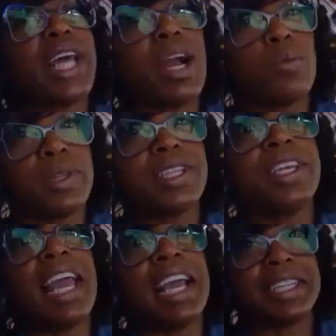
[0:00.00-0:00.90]
start with the
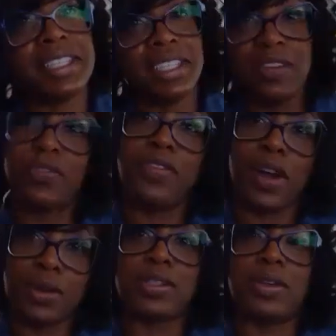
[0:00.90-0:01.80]
negative
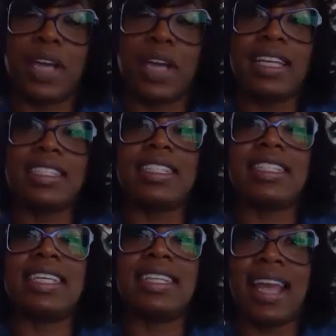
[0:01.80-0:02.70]
first. Okay, let's
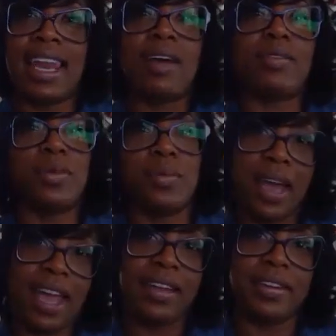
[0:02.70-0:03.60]
just get that out the
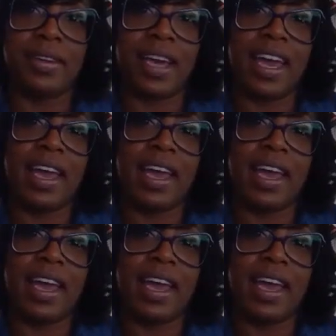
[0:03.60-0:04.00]
way. Okay,